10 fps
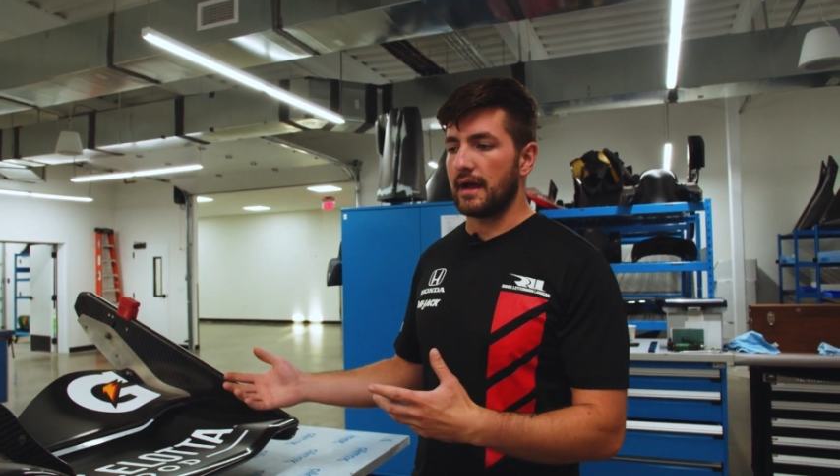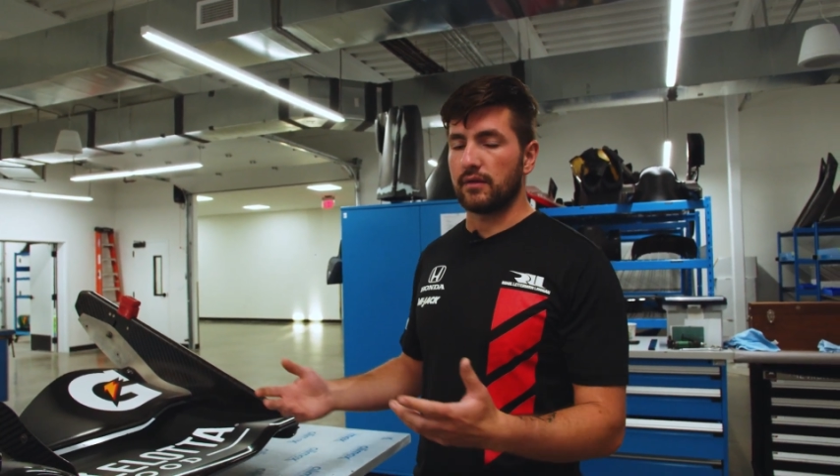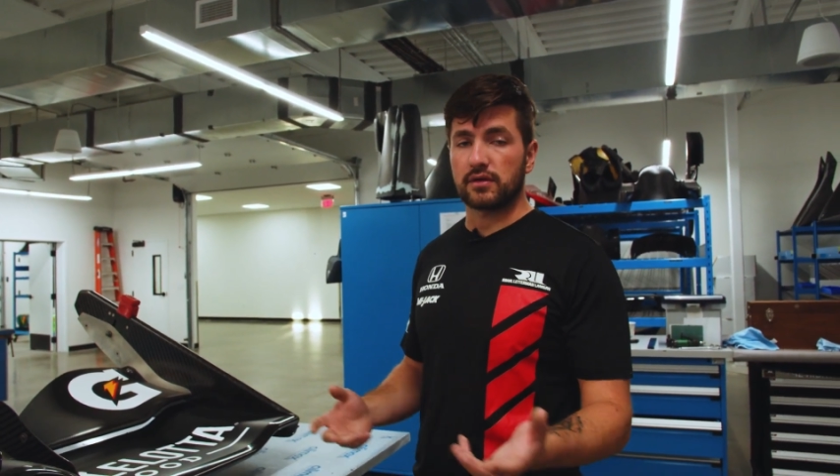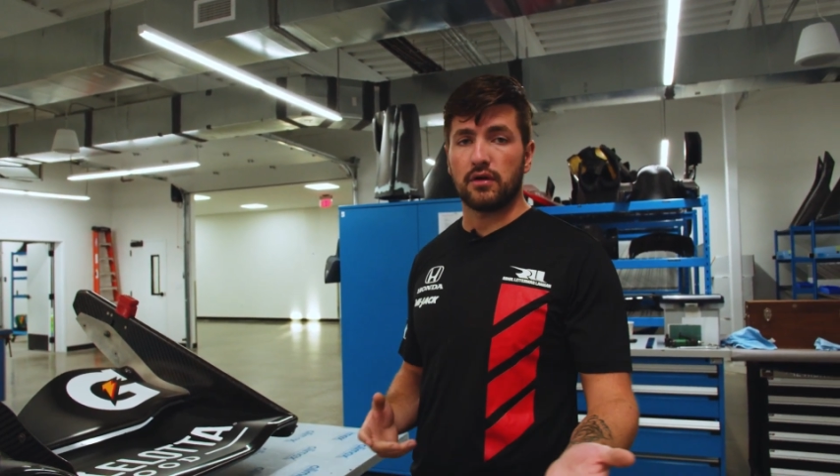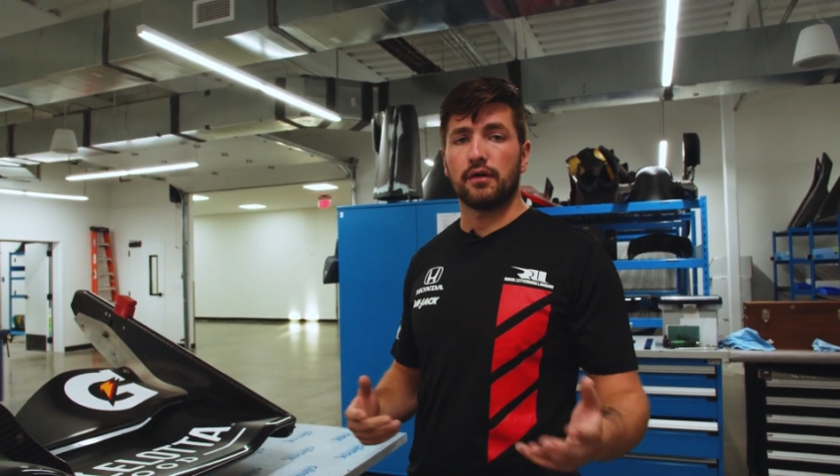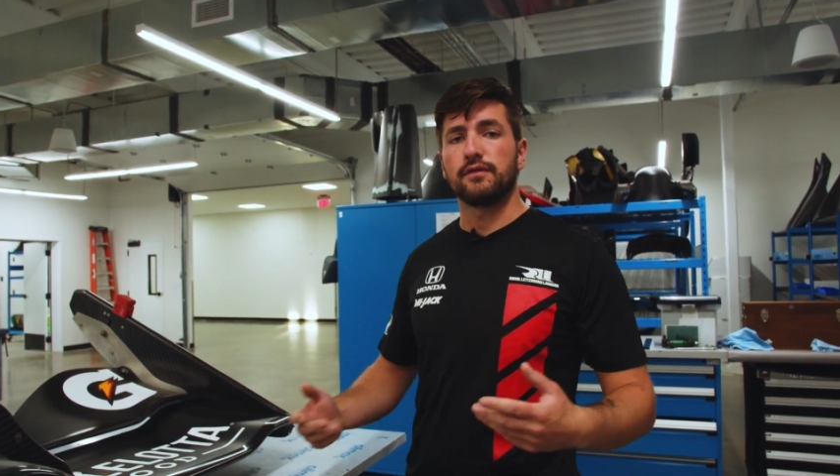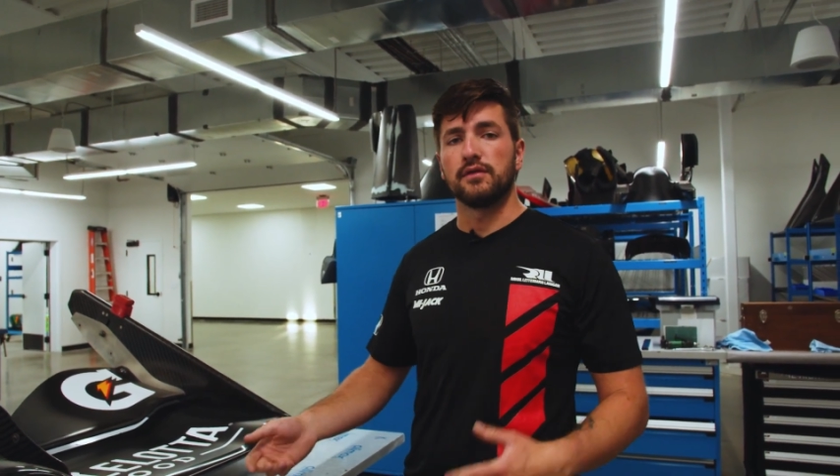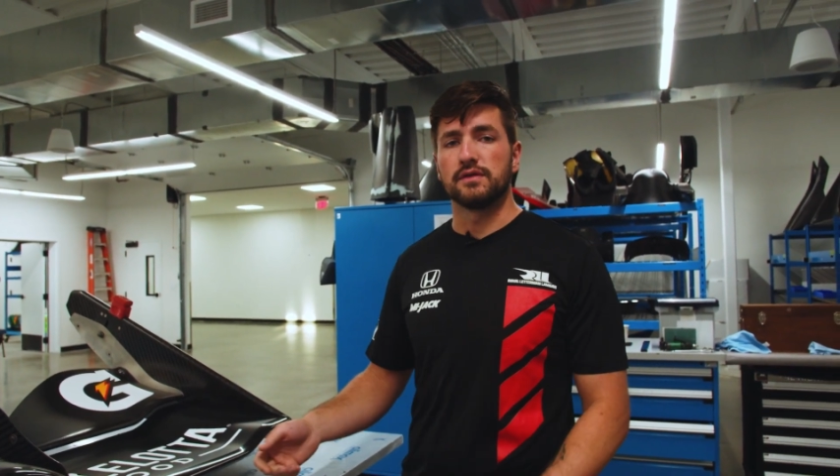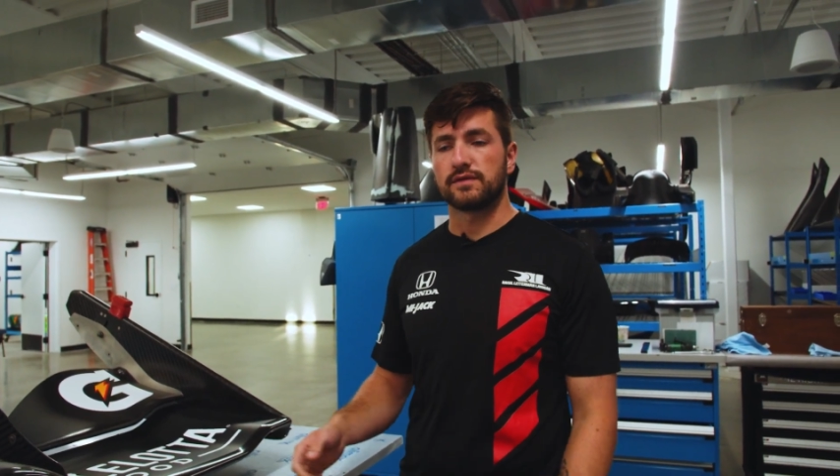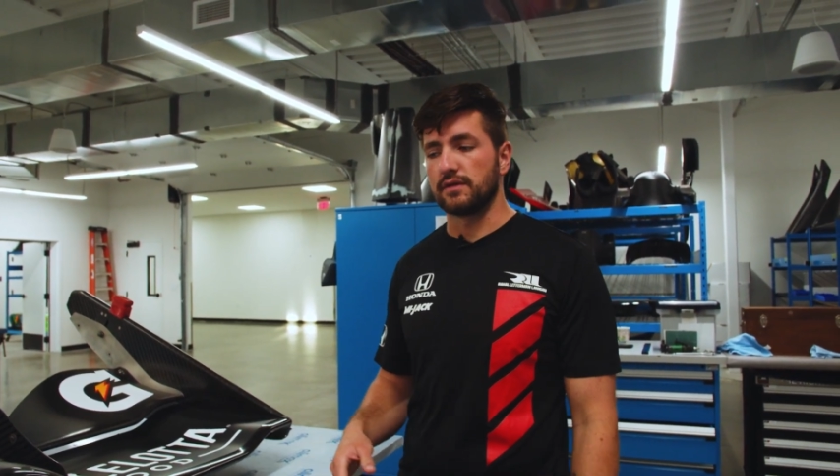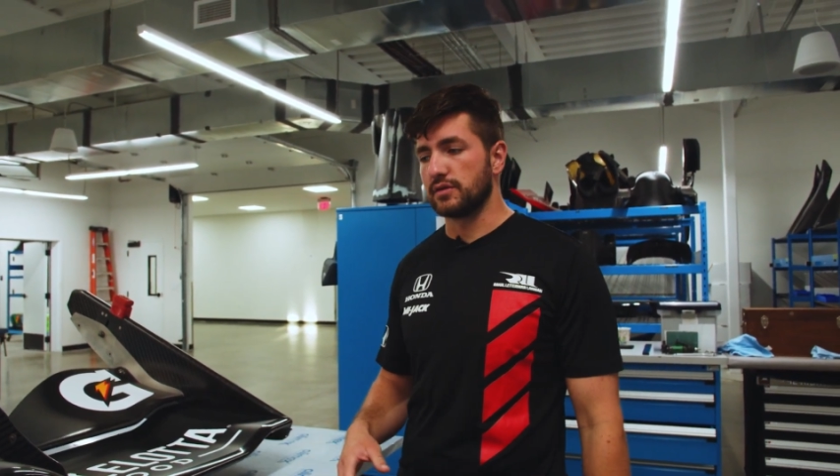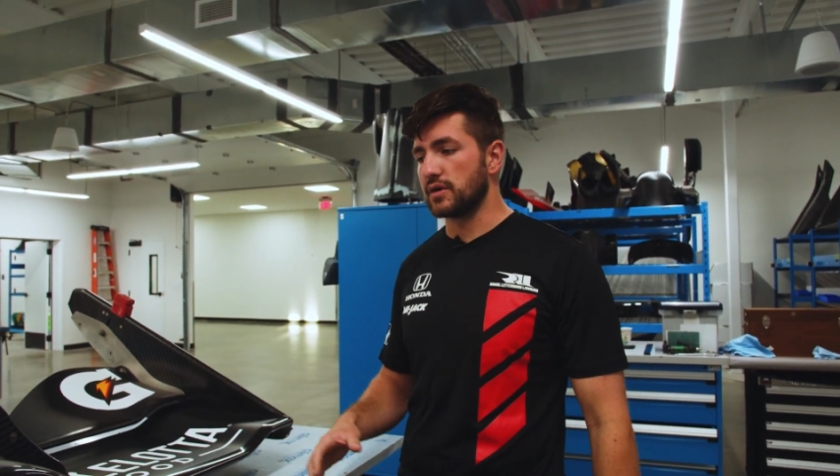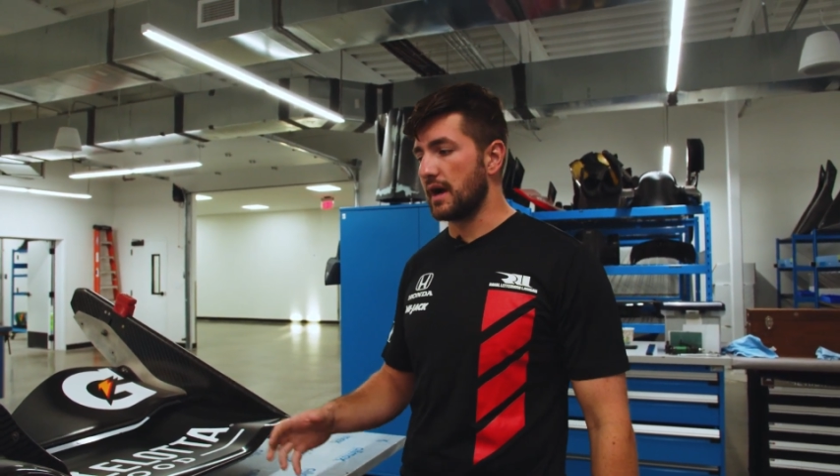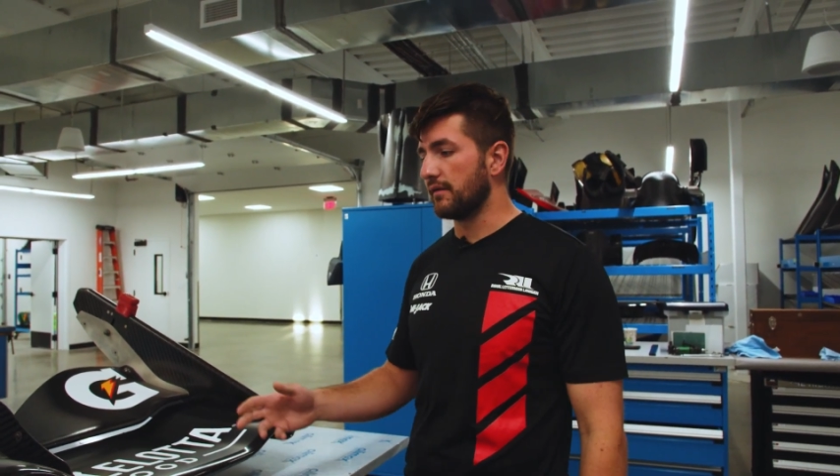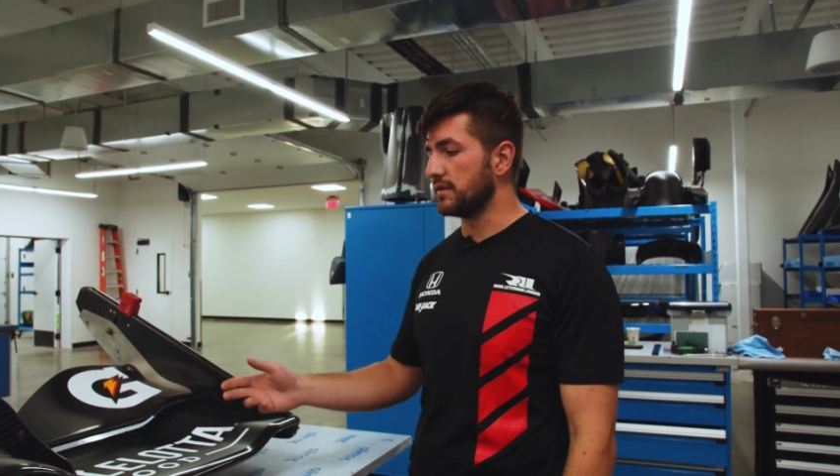how the car feels for the
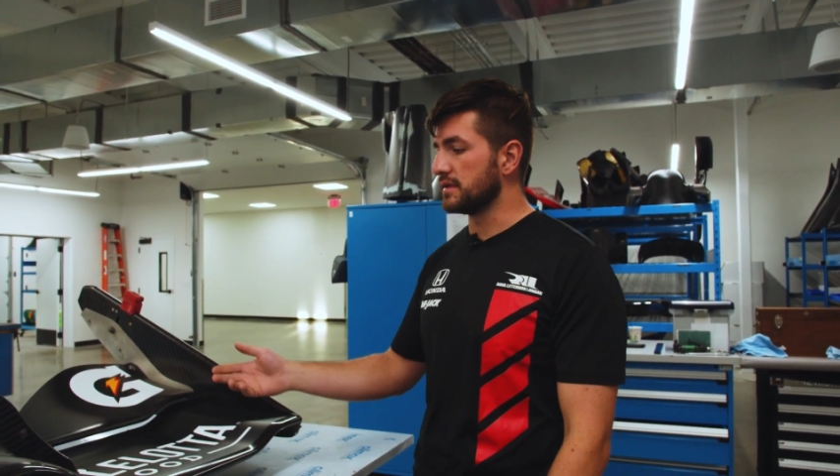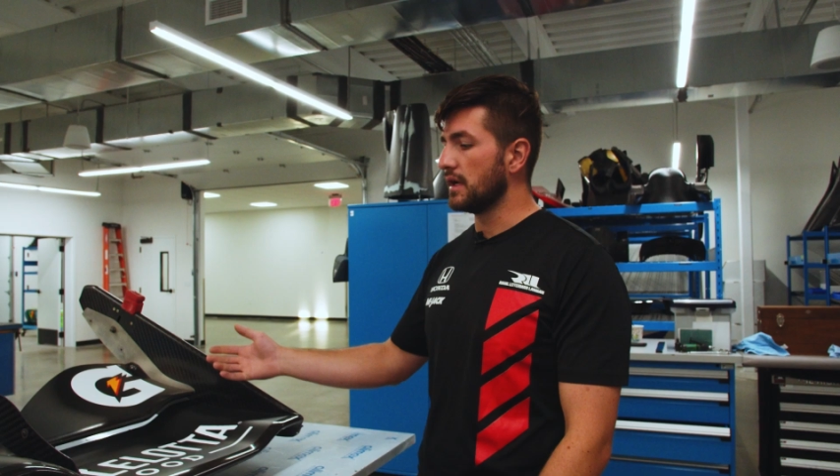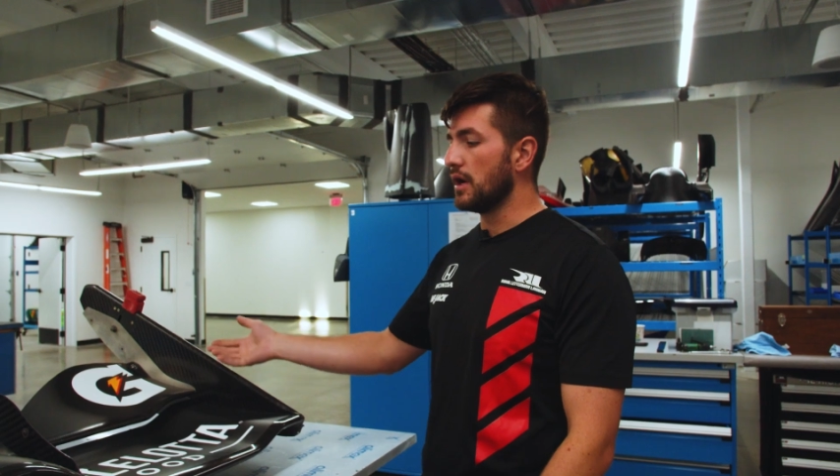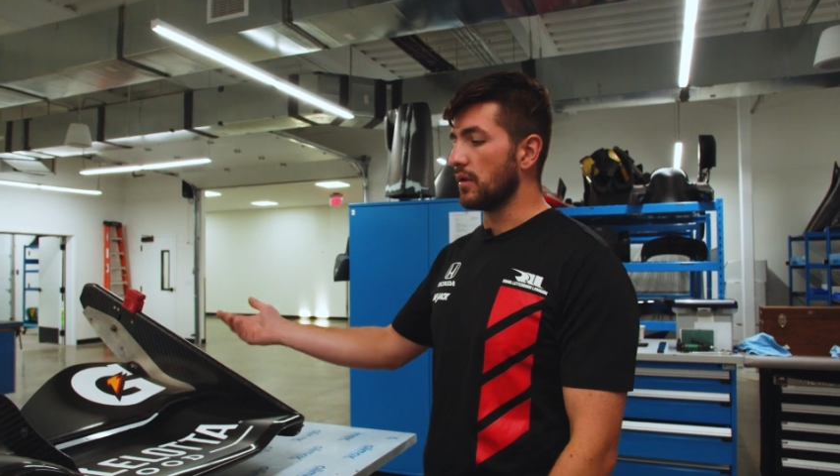drivers,